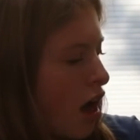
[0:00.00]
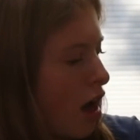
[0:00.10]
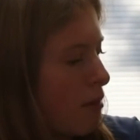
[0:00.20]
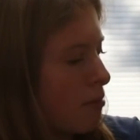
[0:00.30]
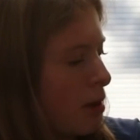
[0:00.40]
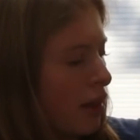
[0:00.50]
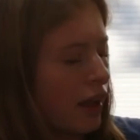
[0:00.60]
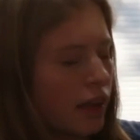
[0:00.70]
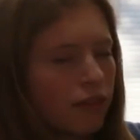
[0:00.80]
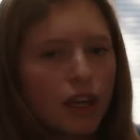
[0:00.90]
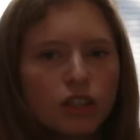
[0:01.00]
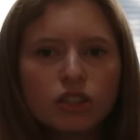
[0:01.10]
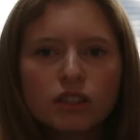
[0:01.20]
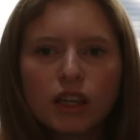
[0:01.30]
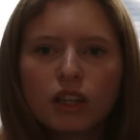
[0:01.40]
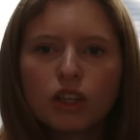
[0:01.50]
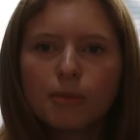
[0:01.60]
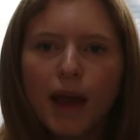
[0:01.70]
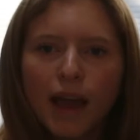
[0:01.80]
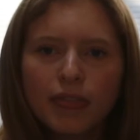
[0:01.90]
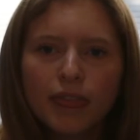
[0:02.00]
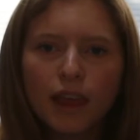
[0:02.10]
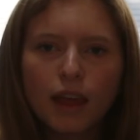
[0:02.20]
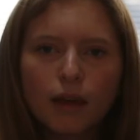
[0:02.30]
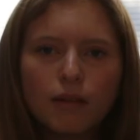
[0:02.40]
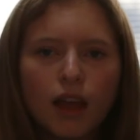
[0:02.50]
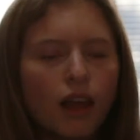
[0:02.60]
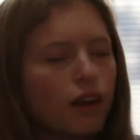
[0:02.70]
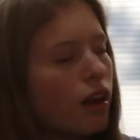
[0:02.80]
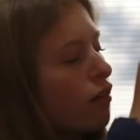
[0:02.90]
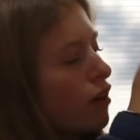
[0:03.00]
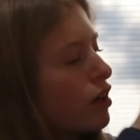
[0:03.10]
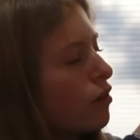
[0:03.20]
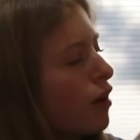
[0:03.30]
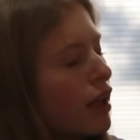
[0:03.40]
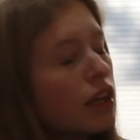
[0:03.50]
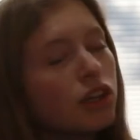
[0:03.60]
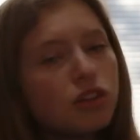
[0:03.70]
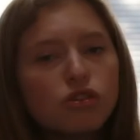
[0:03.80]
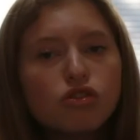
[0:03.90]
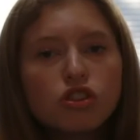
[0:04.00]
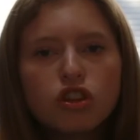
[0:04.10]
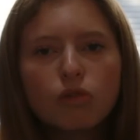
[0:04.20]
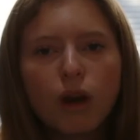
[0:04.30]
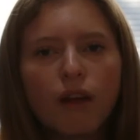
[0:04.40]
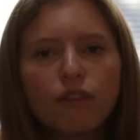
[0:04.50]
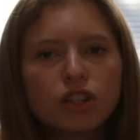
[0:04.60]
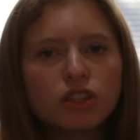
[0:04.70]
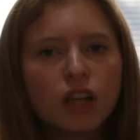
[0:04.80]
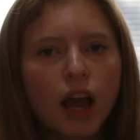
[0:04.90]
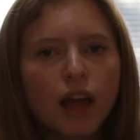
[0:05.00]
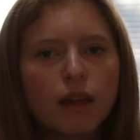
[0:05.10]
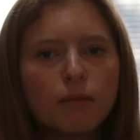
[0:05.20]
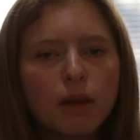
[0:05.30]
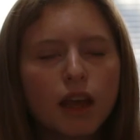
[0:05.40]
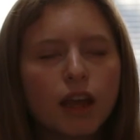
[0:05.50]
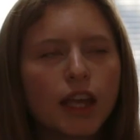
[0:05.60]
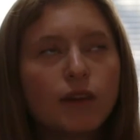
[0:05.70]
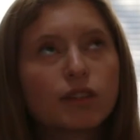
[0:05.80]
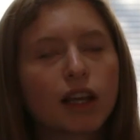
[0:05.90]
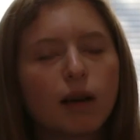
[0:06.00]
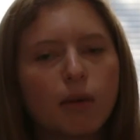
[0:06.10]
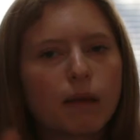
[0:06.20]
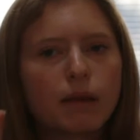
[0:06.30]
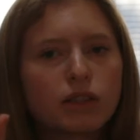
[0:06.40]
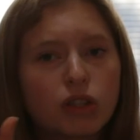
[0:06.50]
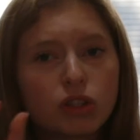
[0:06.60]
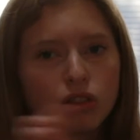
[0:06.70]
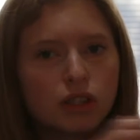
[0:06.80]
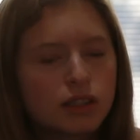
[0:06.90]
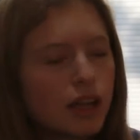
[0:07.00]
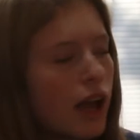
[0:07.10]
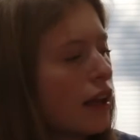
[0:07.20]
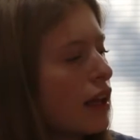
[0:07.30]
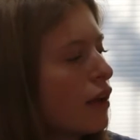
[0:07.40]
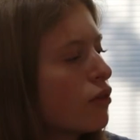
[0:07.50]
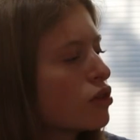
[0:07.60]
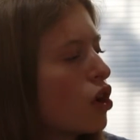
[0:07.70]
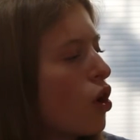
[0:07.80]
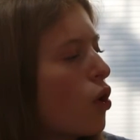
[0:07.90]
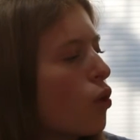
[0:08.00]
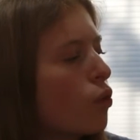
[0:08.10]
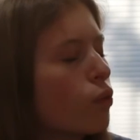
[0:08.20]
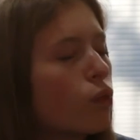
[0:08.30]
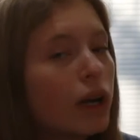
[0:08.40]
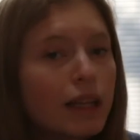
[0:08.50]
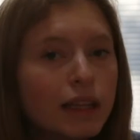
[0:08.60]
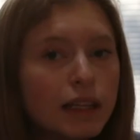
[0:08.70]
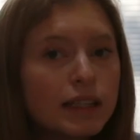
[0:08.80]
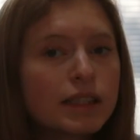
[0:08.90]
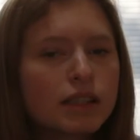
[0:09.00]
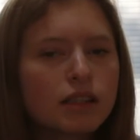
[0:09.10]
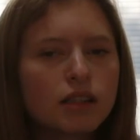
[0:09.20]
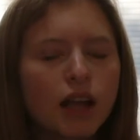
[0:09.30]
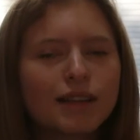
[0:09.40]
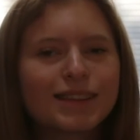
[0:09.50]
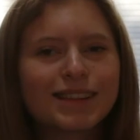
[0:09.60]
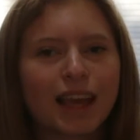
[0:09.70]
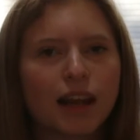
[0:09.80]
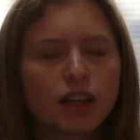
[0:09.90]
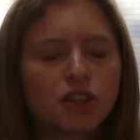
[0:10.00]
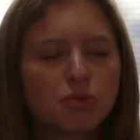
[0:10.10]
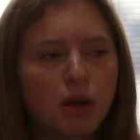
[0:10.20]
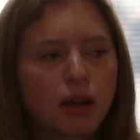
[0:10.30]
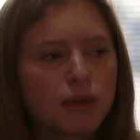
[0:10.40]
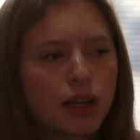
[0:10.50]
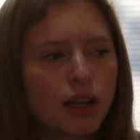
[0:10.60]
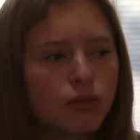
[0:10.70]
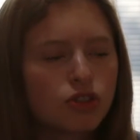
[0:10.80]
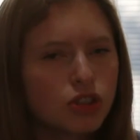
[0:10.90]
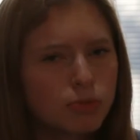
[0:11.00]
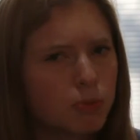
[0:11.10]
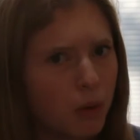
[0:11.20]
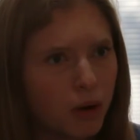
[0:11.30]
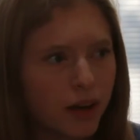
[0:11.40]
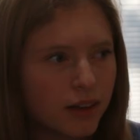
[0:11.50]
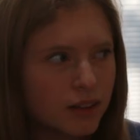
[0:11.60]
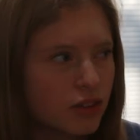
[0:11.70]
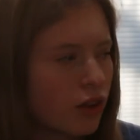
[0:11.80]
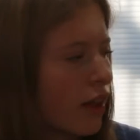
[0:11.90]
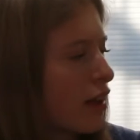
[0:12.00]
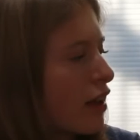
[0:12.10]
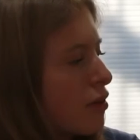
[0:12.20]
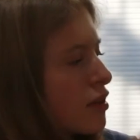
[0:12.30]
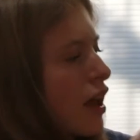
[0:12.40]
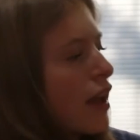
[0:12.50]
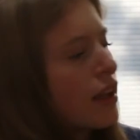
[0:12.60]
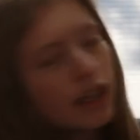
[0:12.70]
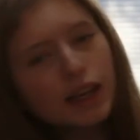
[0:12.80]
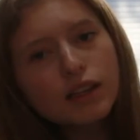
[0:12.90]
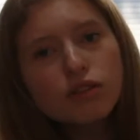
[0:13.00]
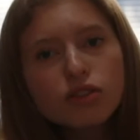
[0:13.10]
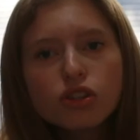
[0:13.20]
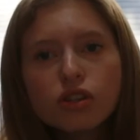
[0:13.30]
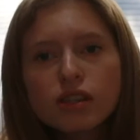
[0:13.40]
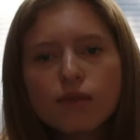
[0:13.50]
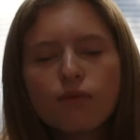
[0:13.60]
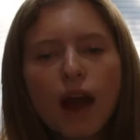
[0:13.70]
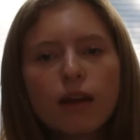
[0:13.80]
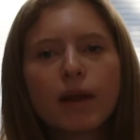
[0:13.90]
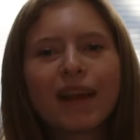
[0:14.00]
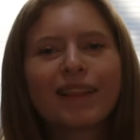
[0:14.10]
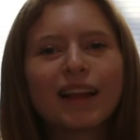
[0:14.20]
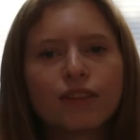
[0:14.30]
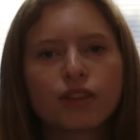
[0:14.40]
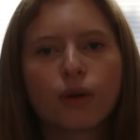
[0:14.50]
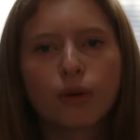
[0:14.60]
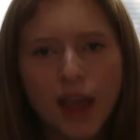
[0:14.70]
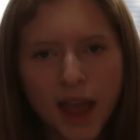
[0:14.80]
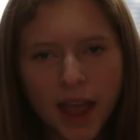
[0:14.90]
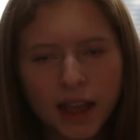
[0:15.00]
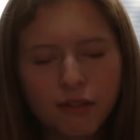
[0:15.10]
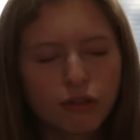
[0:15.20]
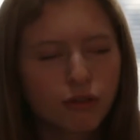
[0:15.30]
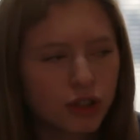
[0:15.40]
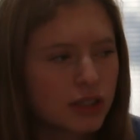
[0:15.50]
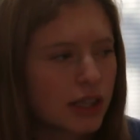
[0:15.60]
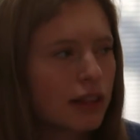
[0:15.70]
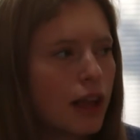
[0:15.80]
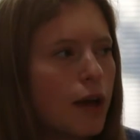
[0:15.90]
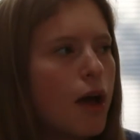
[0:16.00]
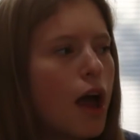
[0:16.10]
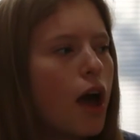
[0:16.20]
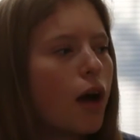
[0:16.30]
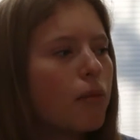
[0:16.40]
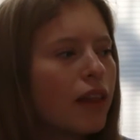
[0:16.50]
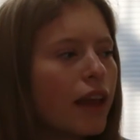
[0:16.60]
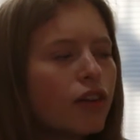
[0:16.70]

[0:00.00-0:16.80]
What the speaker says: But like, if they're just letting you pet them, not running away, he used to, when I first got him, he was like a baby, so he was this tiny. He was really, not skittish, but I mean, he was just born, so like, he was getting used to his environment, and that's okay if you first get them. But